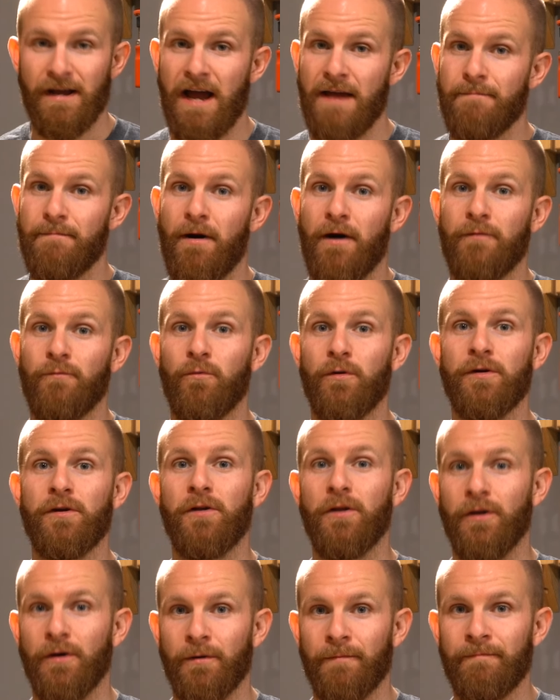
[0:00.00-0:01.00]
Titebond wood
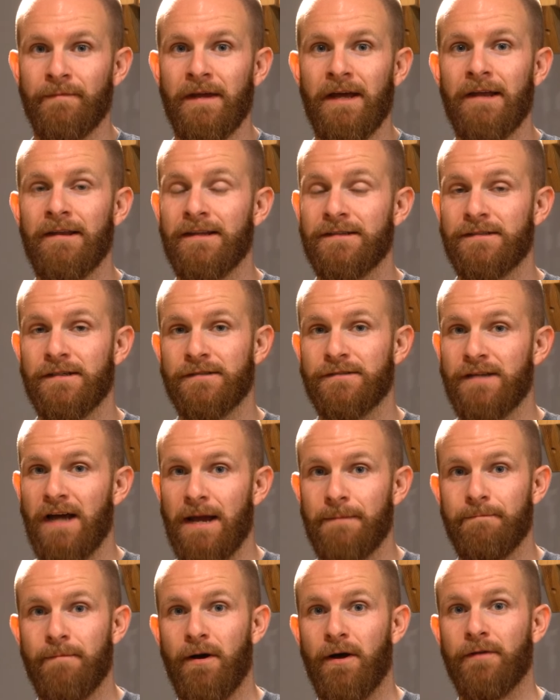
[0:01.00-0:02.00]
glue. This is
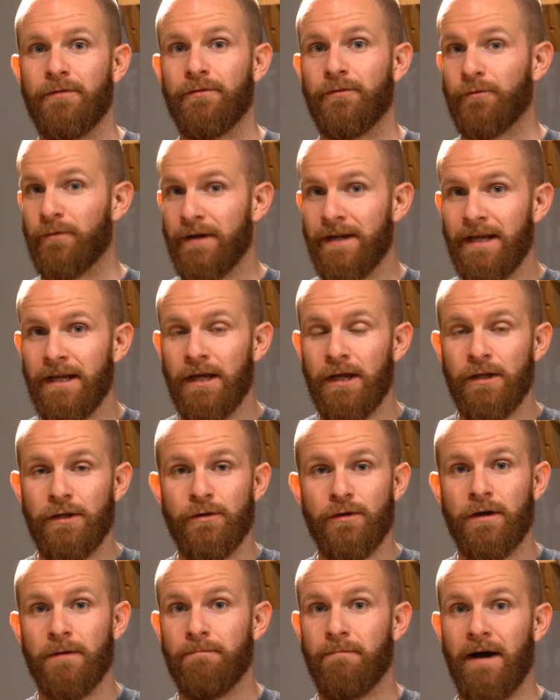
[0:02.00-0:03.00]
Titebond 3.
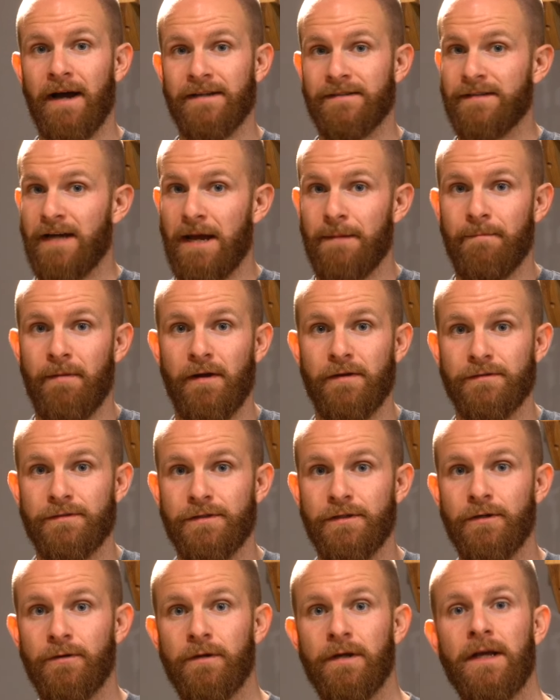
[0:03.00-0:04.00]
You can buy Titebond
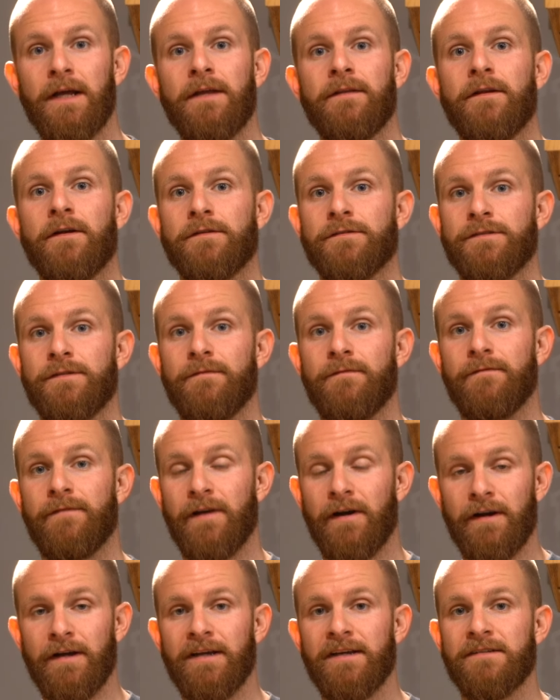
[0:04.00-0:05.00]
2. There's
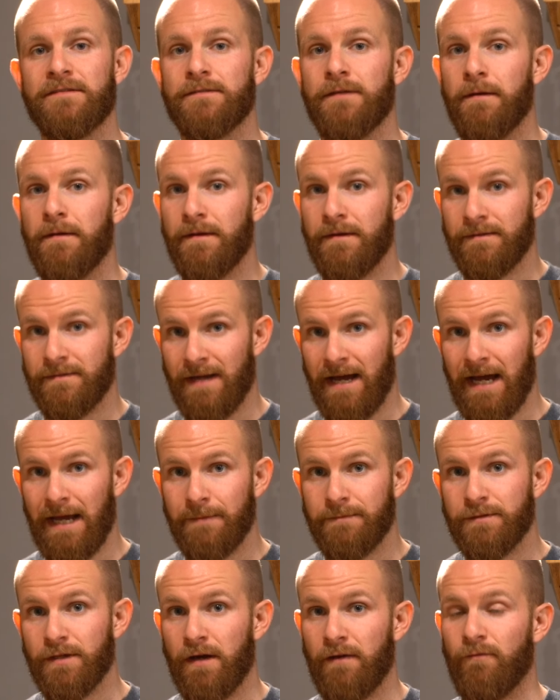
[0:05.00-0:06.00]
various
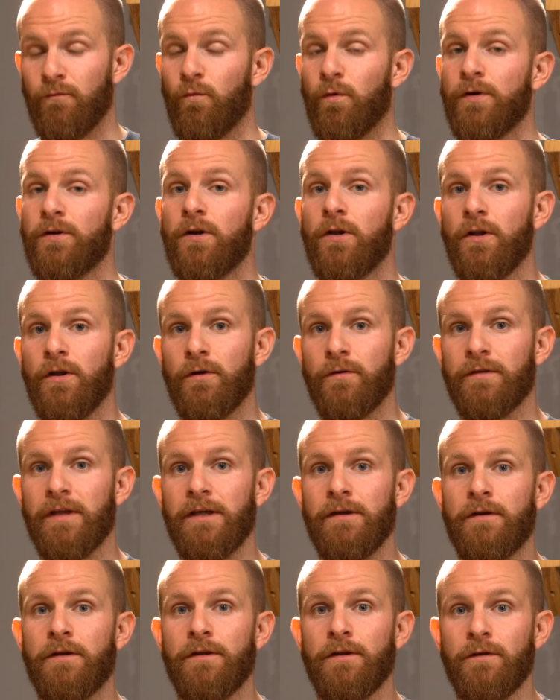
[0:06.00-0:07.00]
types of wood glue
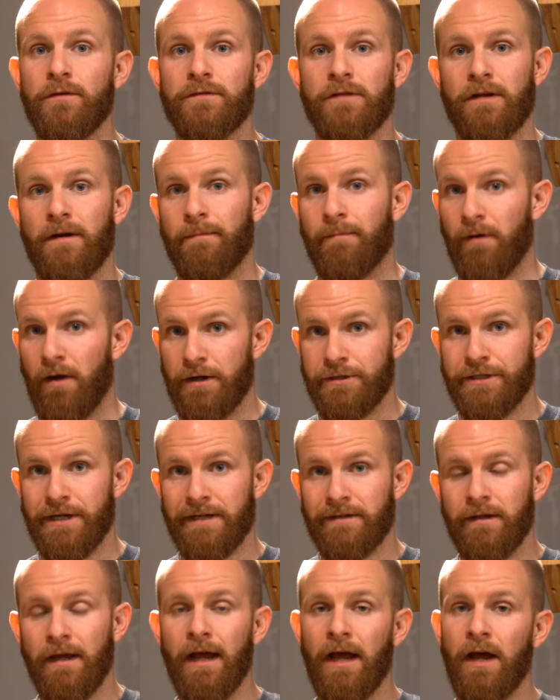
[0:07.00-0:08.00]
that you can use on a project,